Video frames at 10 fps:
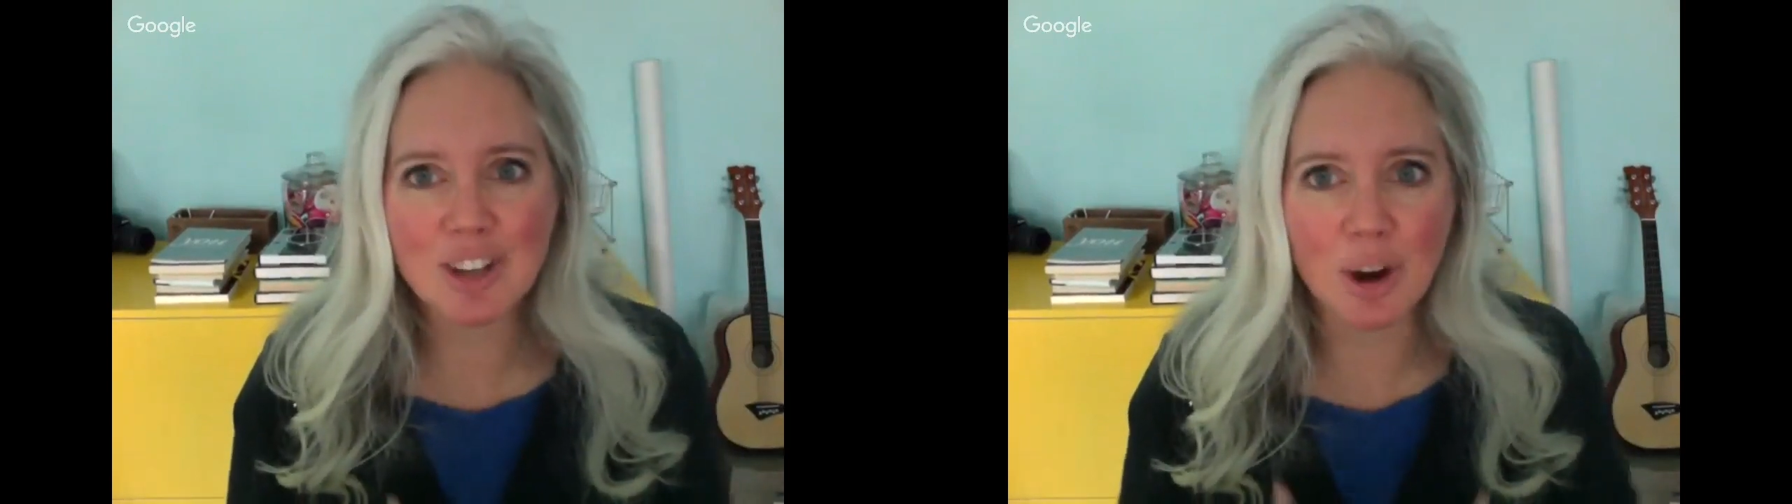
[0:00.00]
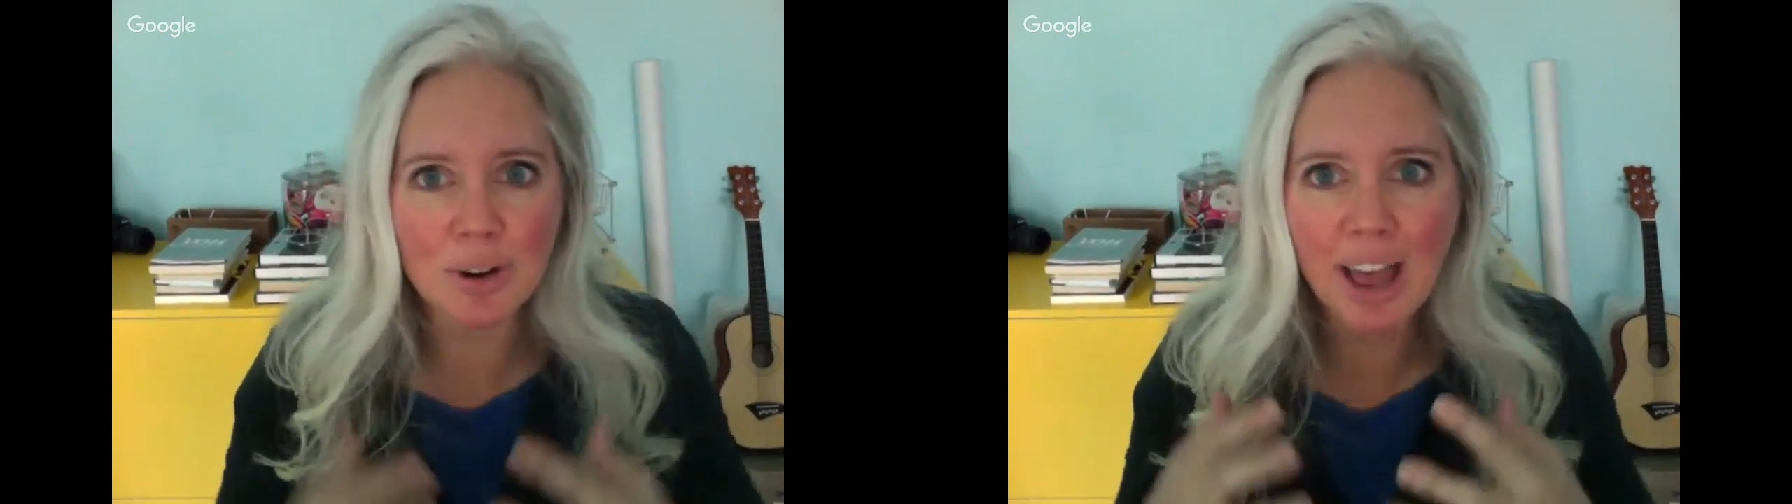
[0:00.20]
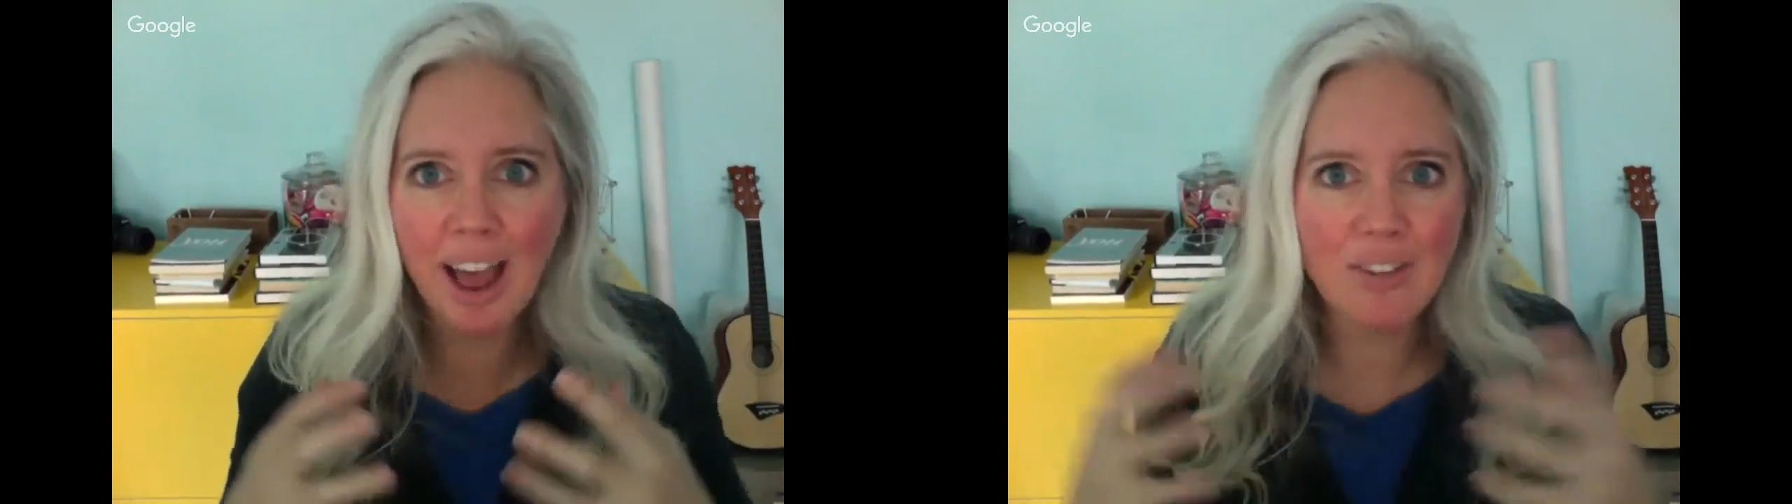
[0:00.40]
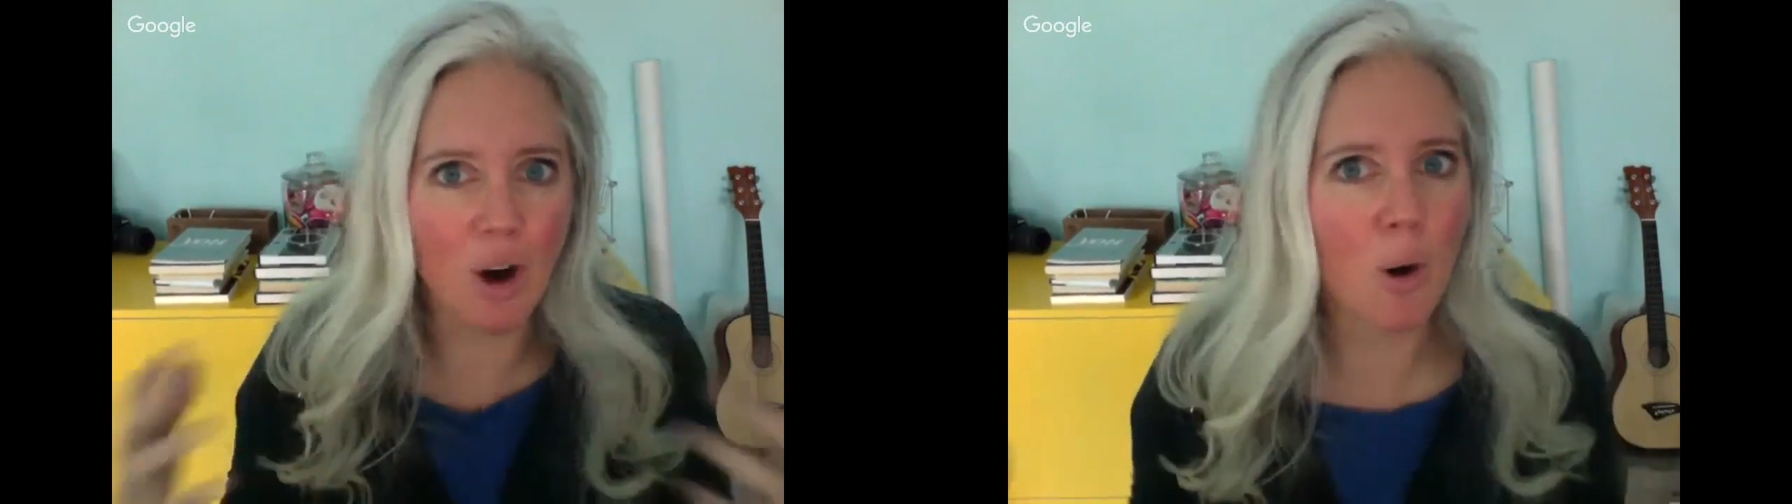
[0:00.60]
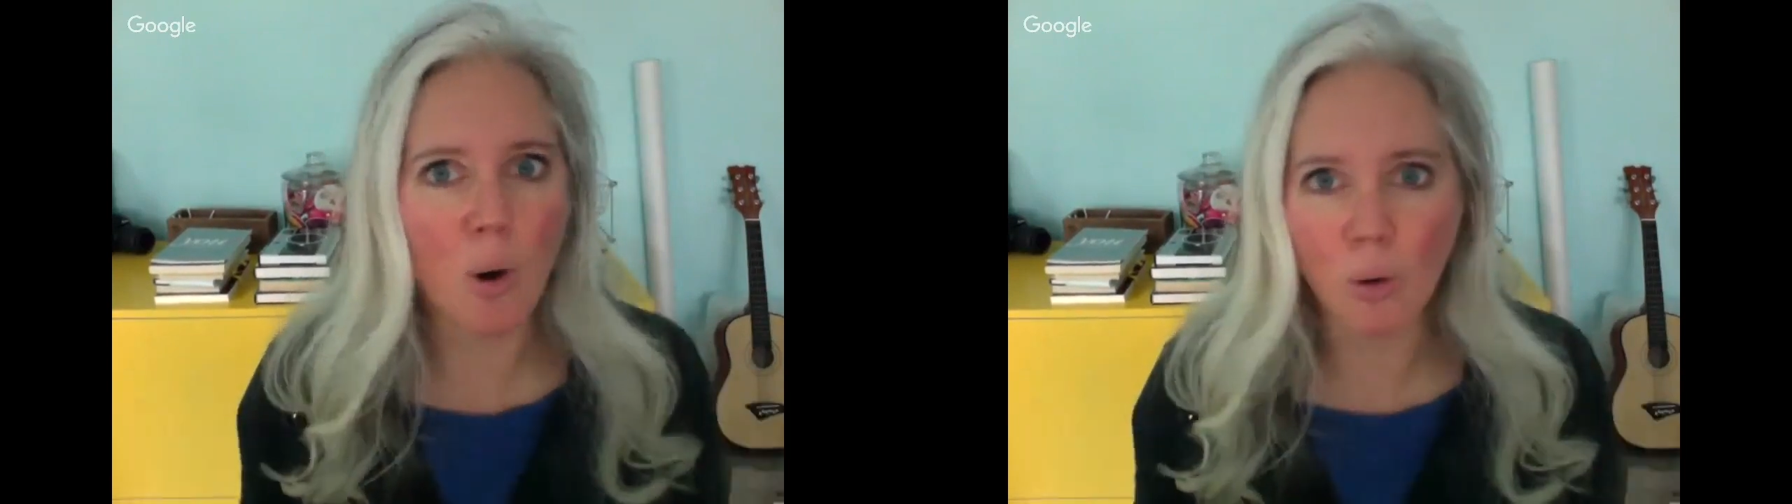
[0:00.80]
don't have a
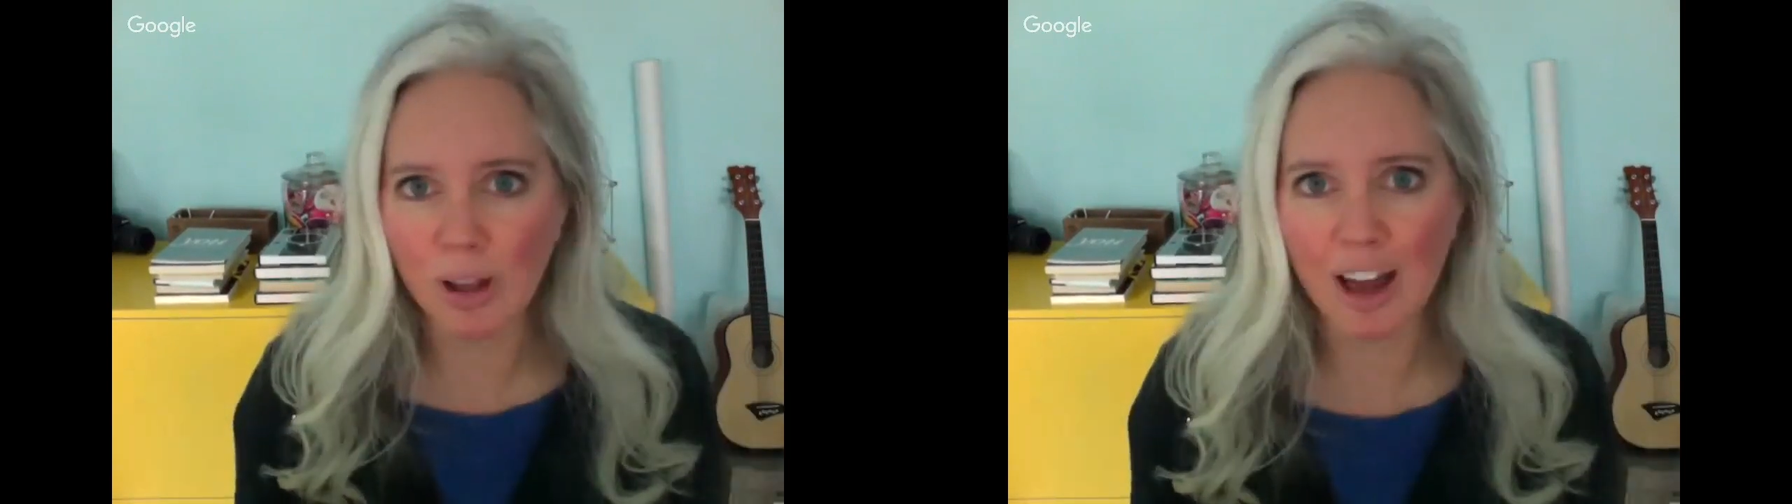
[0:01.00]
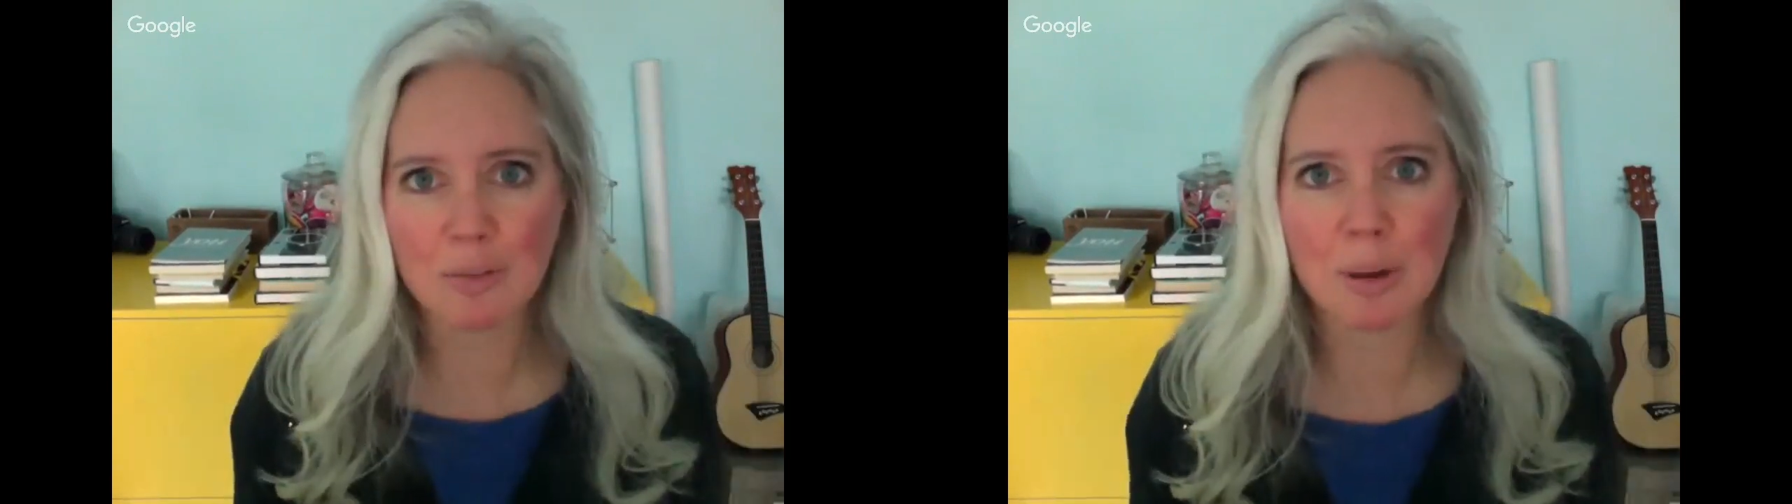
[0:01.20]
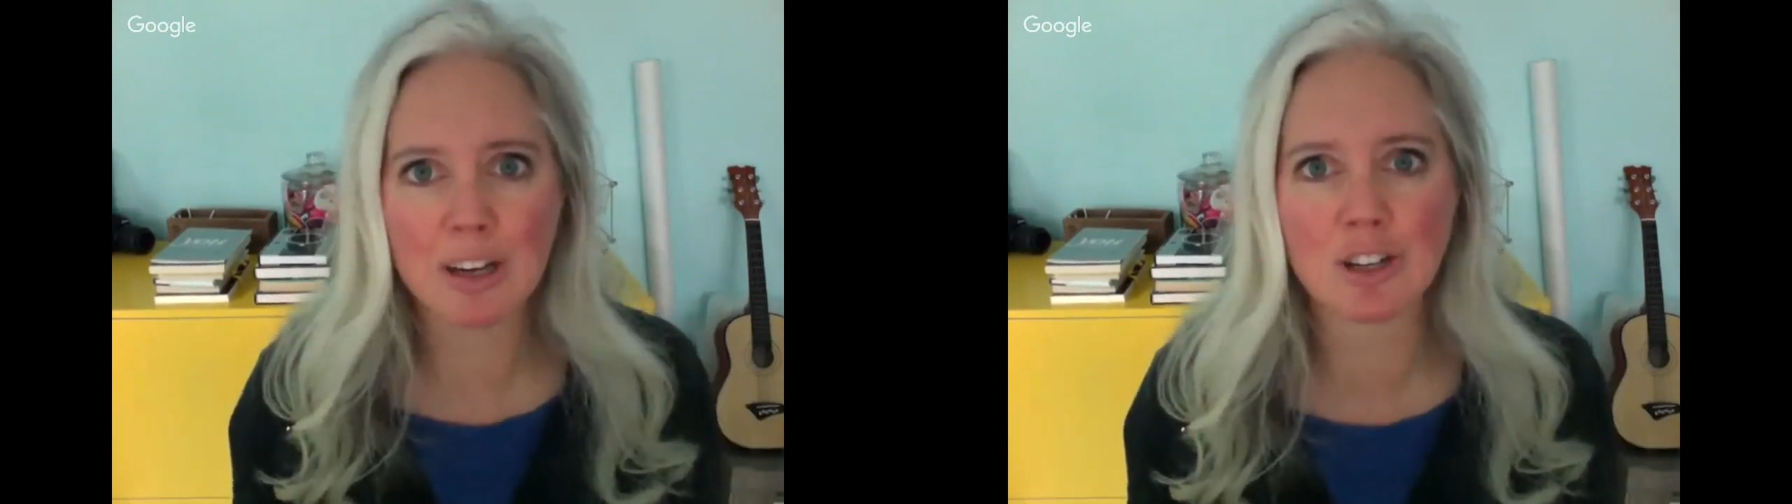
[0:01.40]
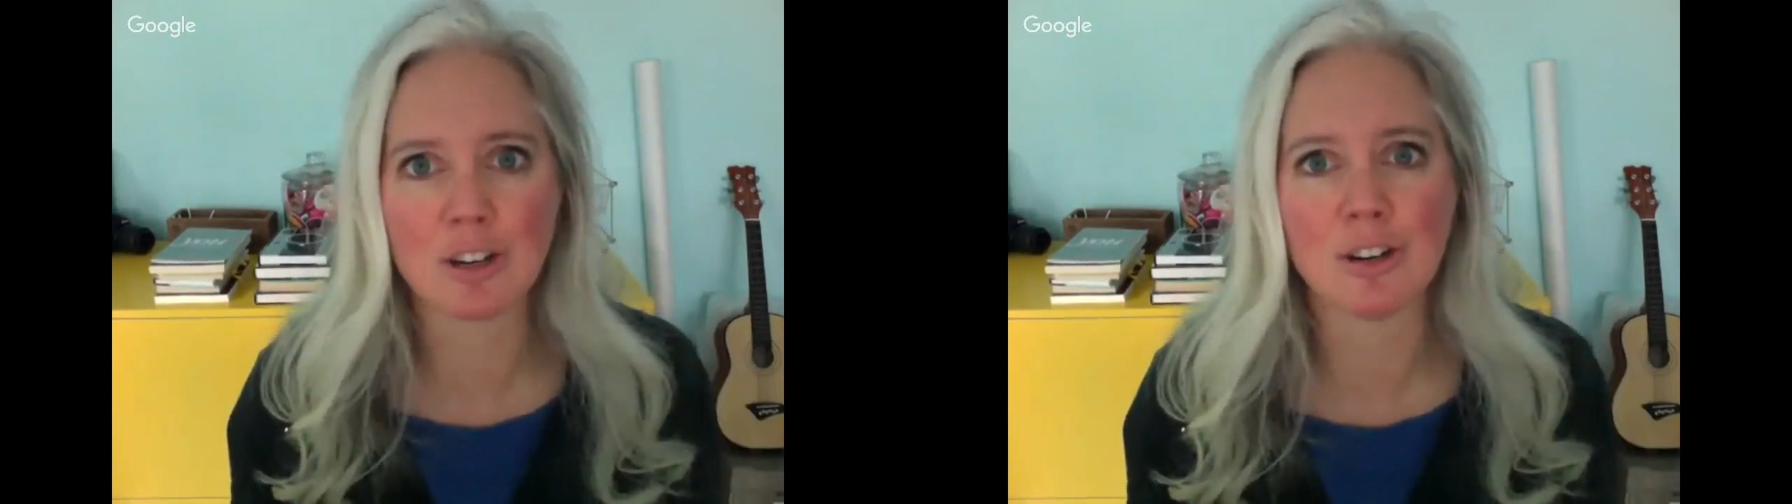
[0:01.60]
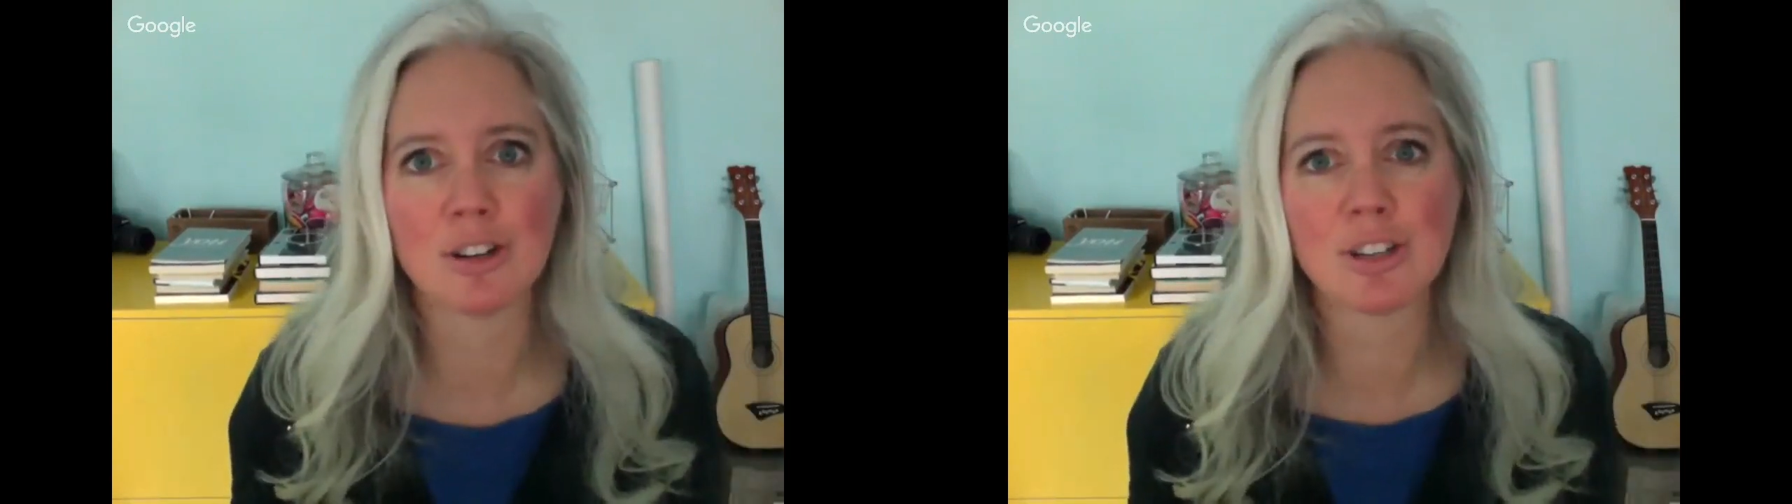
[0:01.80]
whole lot of
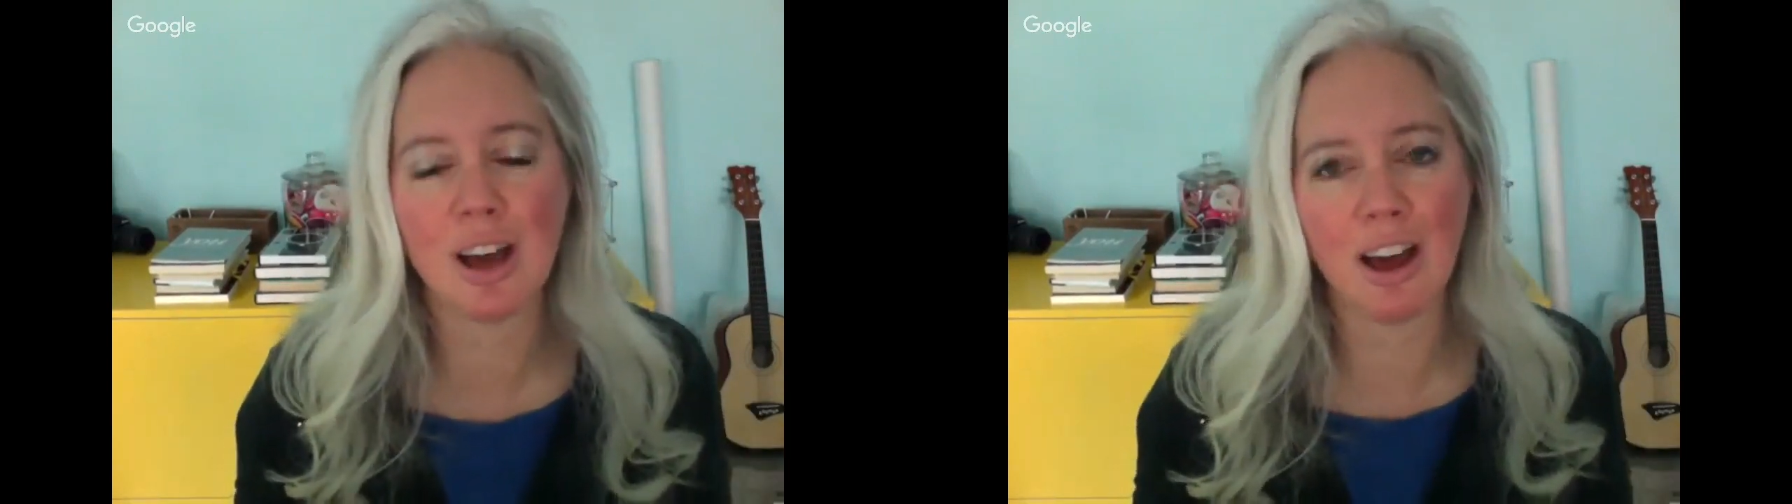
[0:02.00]
pictures